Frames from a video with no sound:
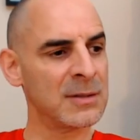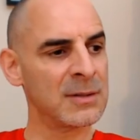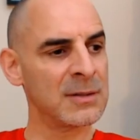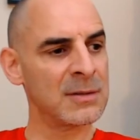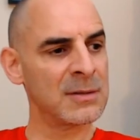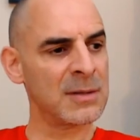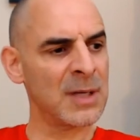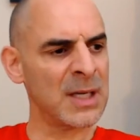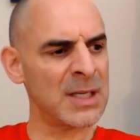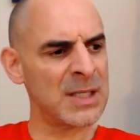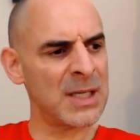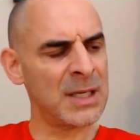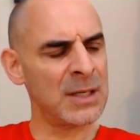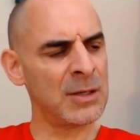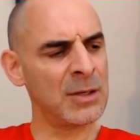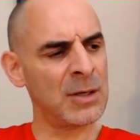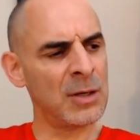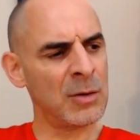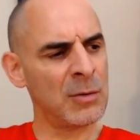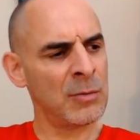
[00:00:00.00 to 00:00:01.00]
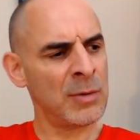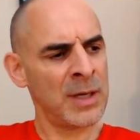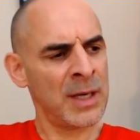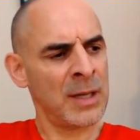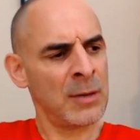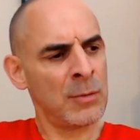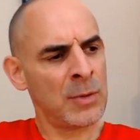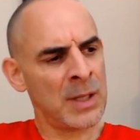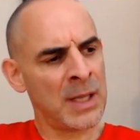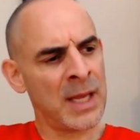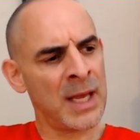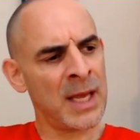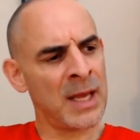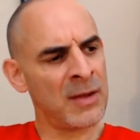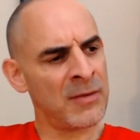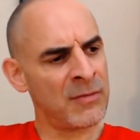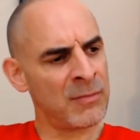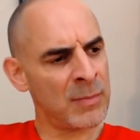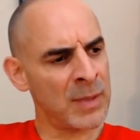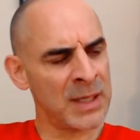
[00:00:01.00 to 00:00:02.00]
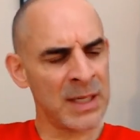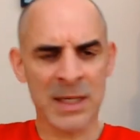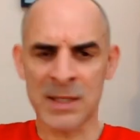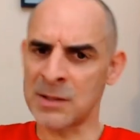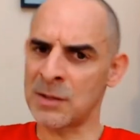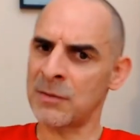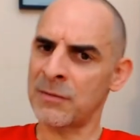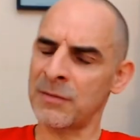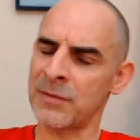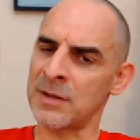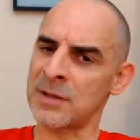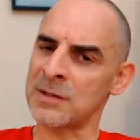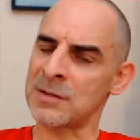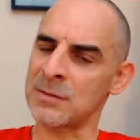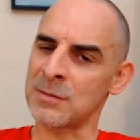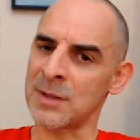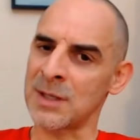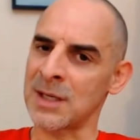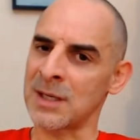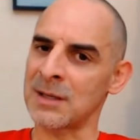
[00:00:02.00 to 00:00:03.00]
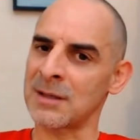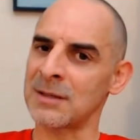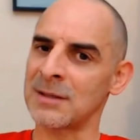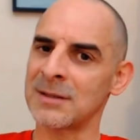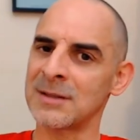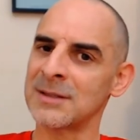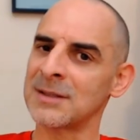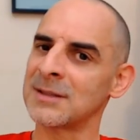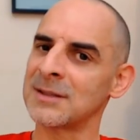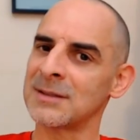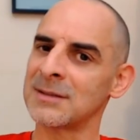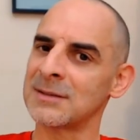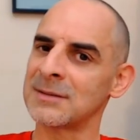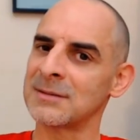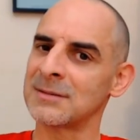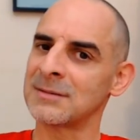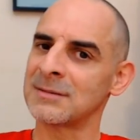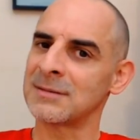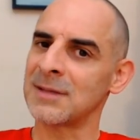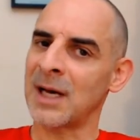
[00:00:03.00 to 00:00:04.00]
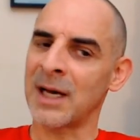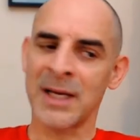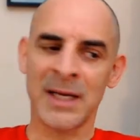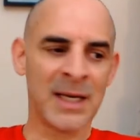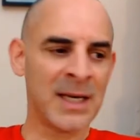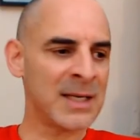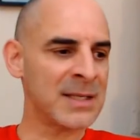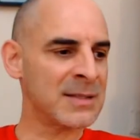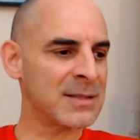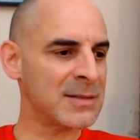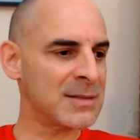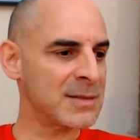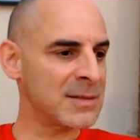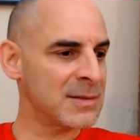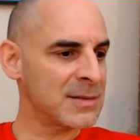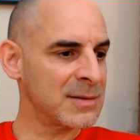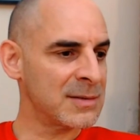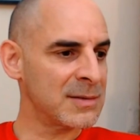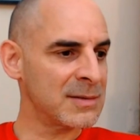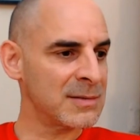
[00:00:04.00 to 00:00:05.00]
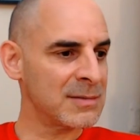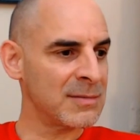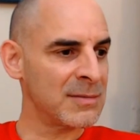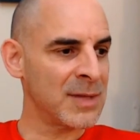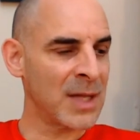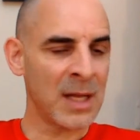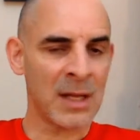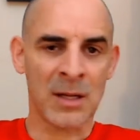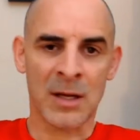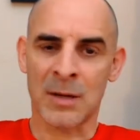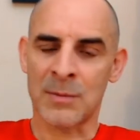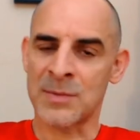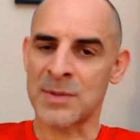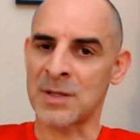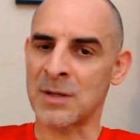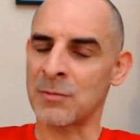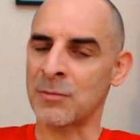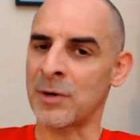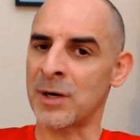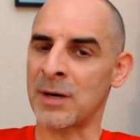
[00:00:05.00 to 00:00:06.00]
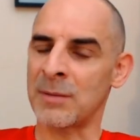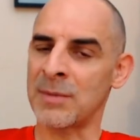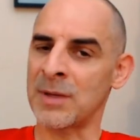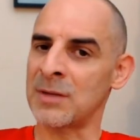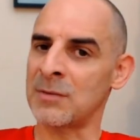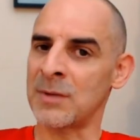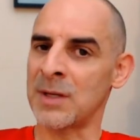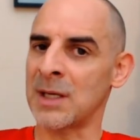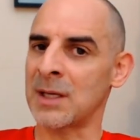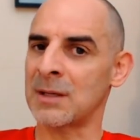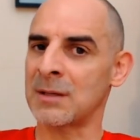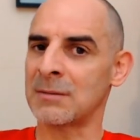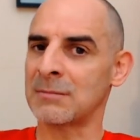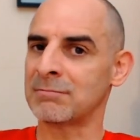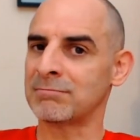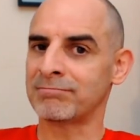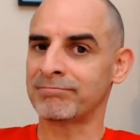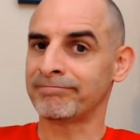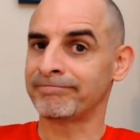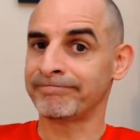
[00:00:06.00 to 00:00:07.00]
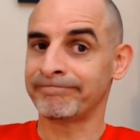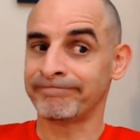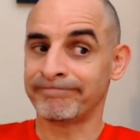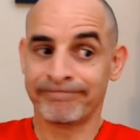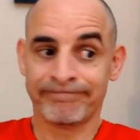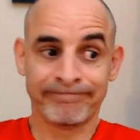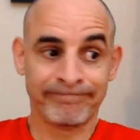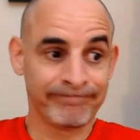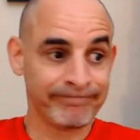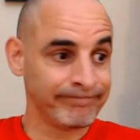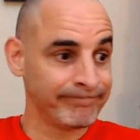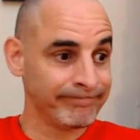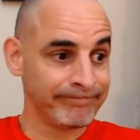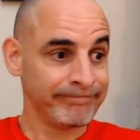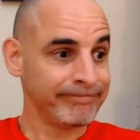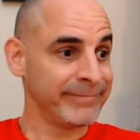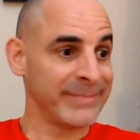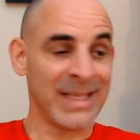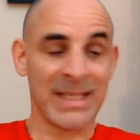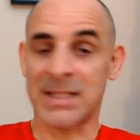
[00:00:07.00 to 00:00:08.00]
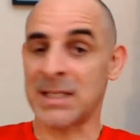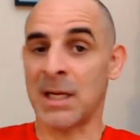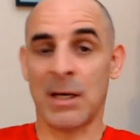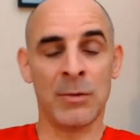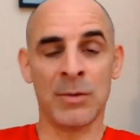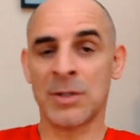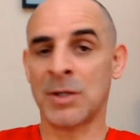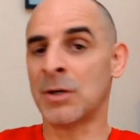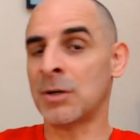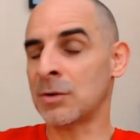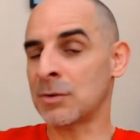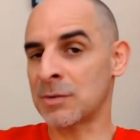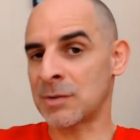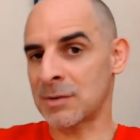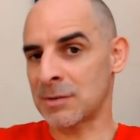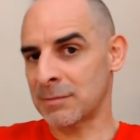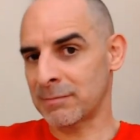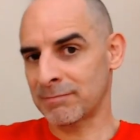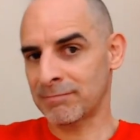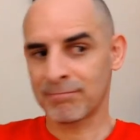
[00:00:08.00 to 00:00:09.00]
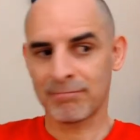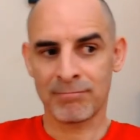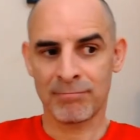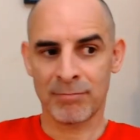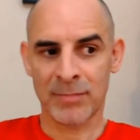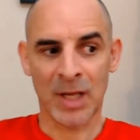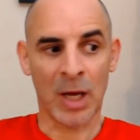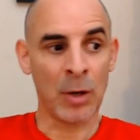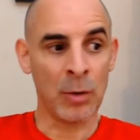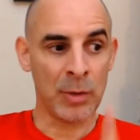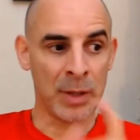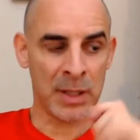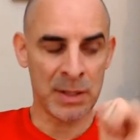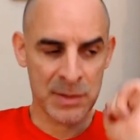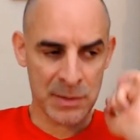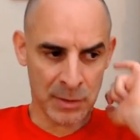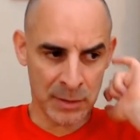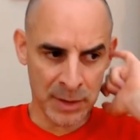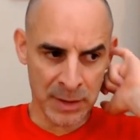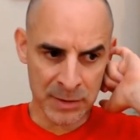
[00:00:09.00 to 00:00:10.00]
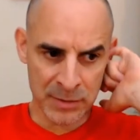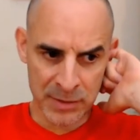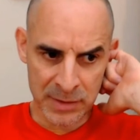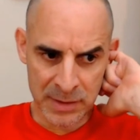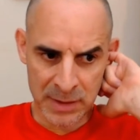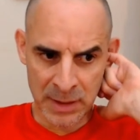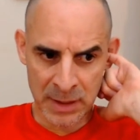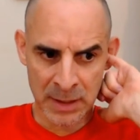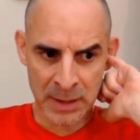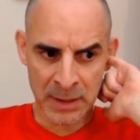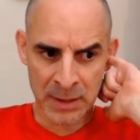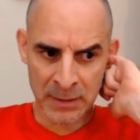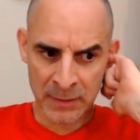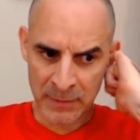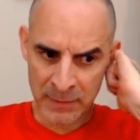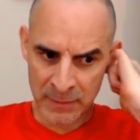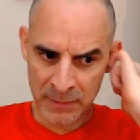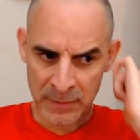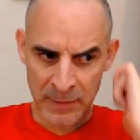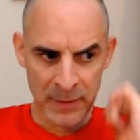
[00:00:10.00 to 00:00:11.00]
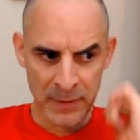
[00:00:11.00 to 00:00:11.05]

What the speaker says: So actually I don't know when I will have my days off this week. I guess they'll come somewhere midweek. That's how it goes. Oh, and I saw an interesting